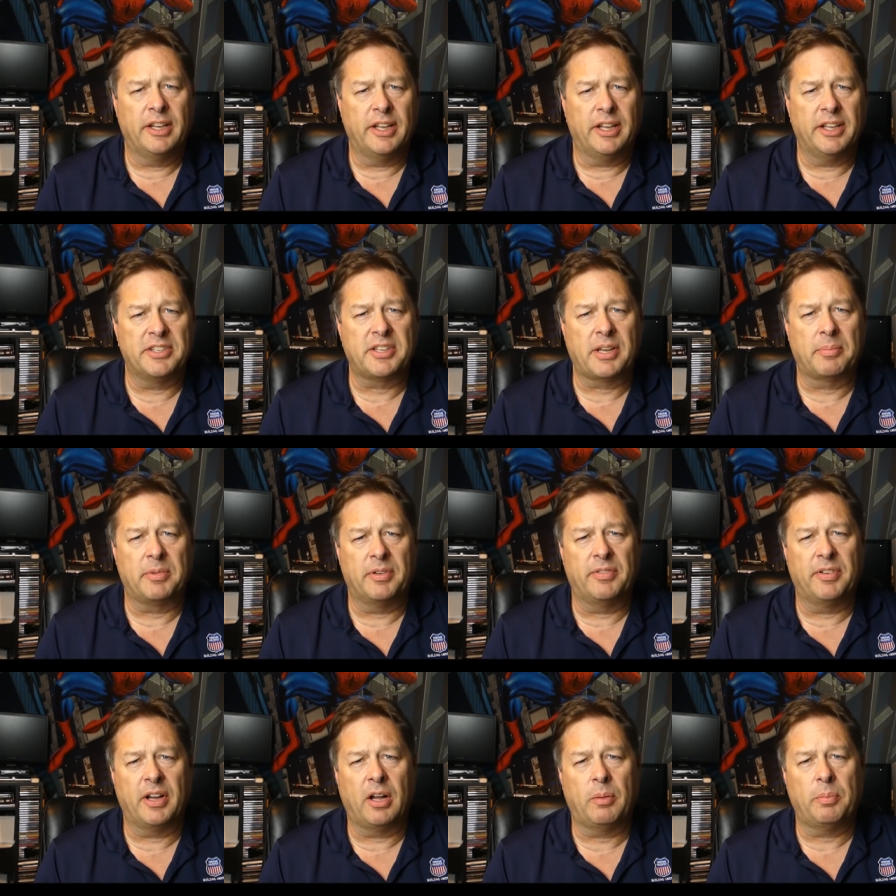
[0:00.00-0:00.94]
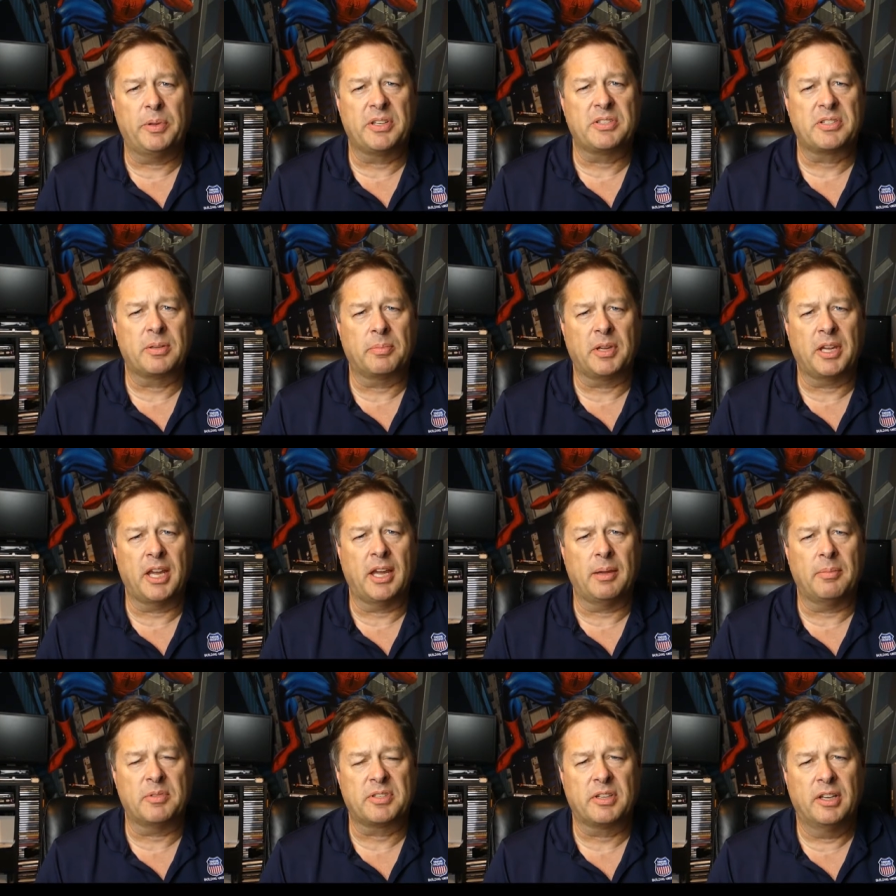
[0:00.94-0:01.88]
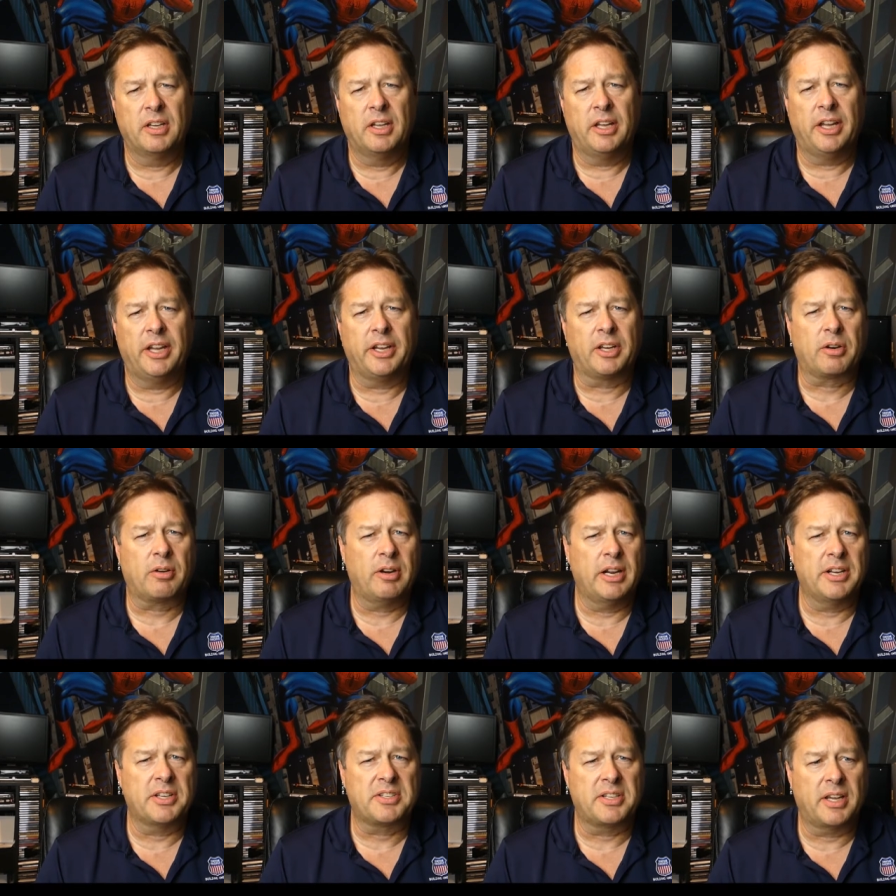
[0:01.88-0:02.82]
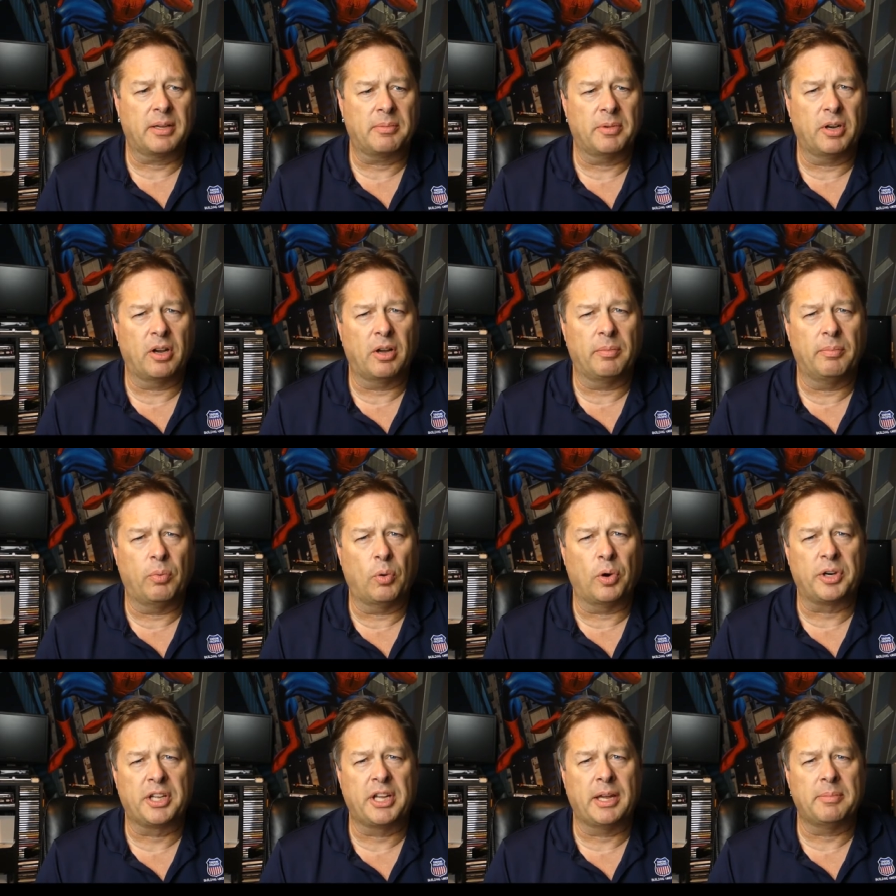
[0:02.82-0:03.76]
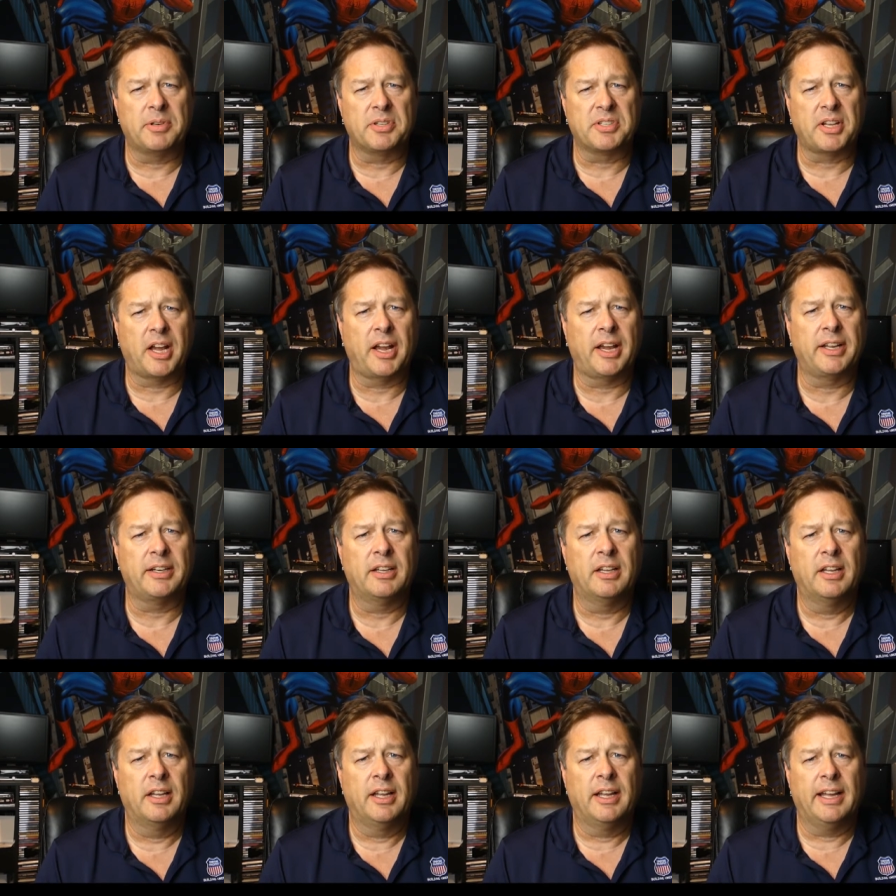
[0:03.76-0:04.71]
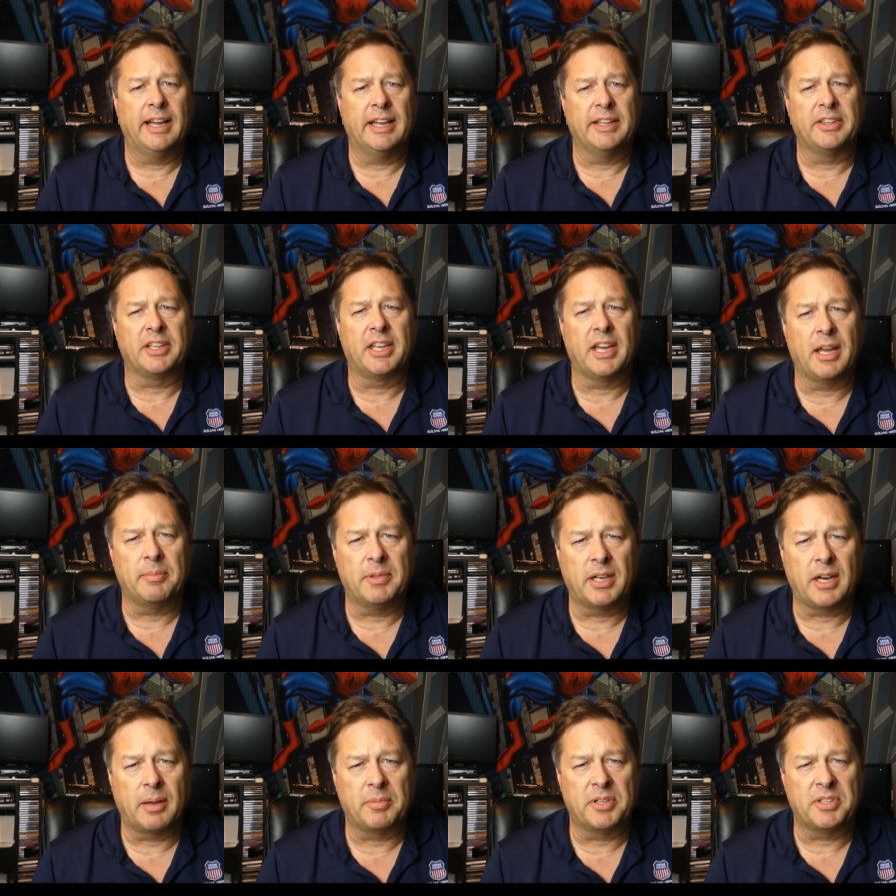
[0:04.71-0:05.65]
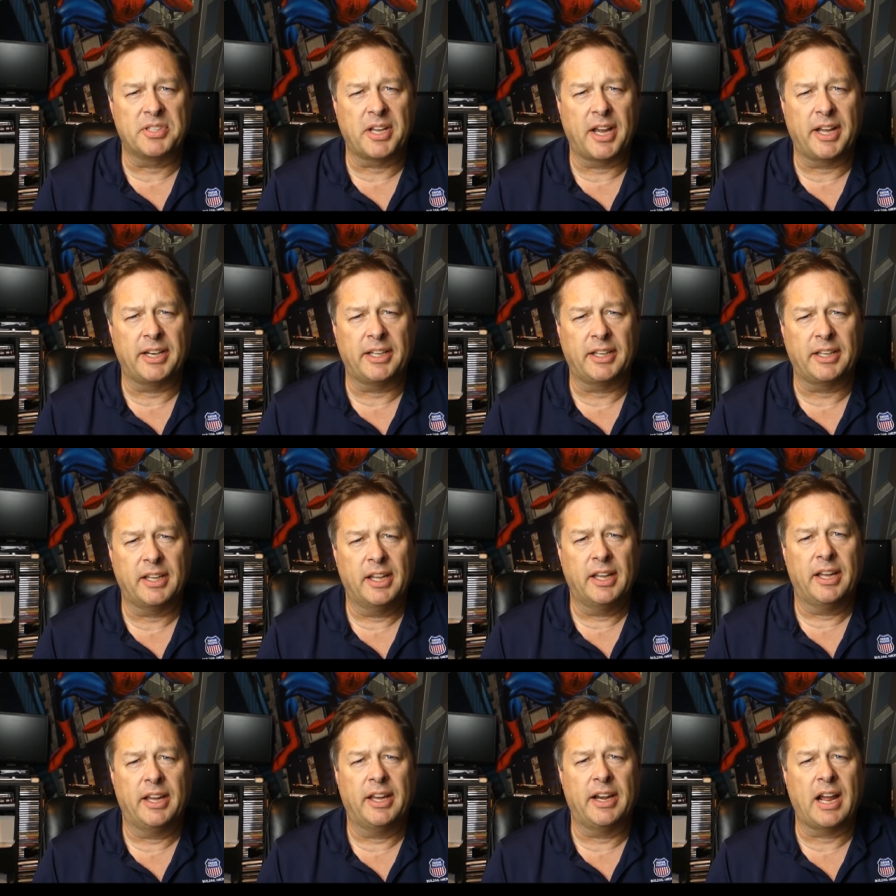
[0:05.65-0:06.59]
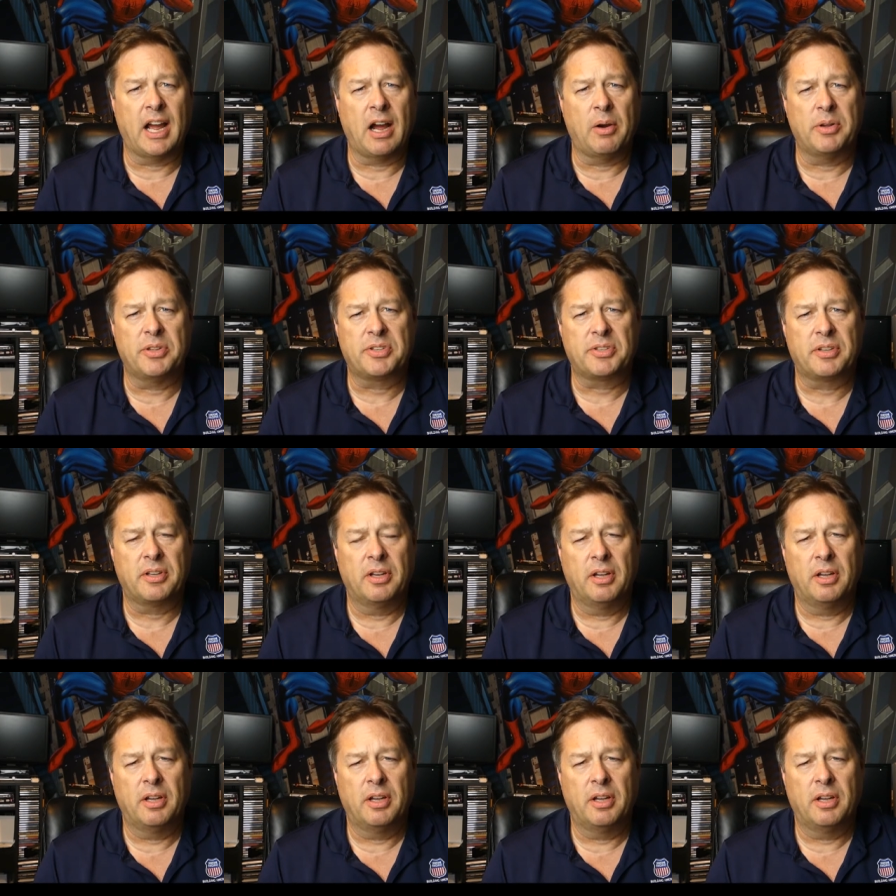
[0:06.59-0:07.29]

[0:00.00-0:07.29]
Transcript: as I'm developing some games and create a segment on board game design and the game that I'm designing and how it's